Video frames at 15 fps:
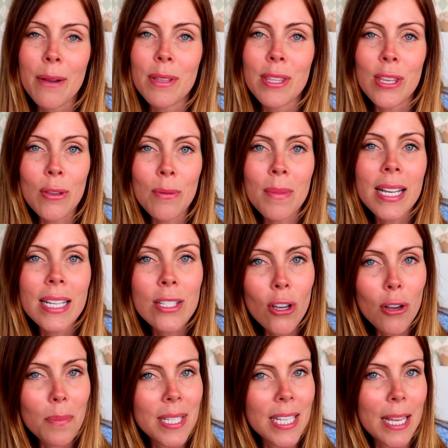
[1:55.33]
with you my
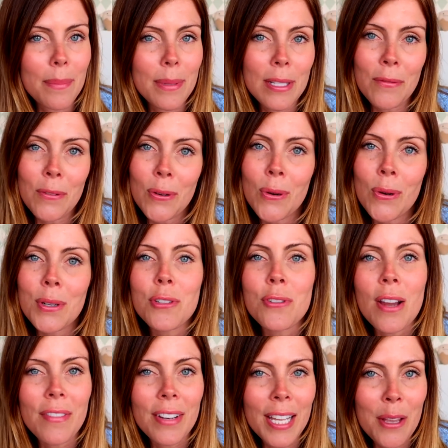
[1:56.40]
top tips for
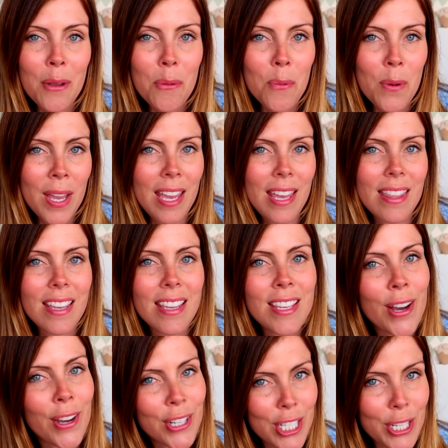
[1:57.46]
travelling with
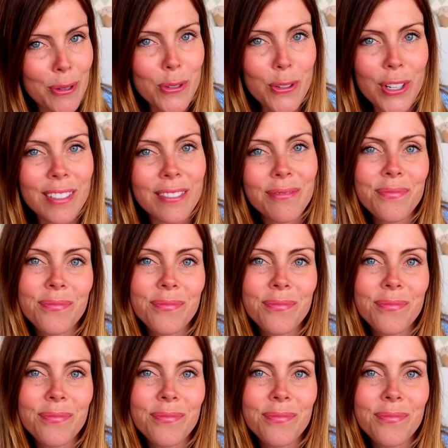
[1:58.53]
young children.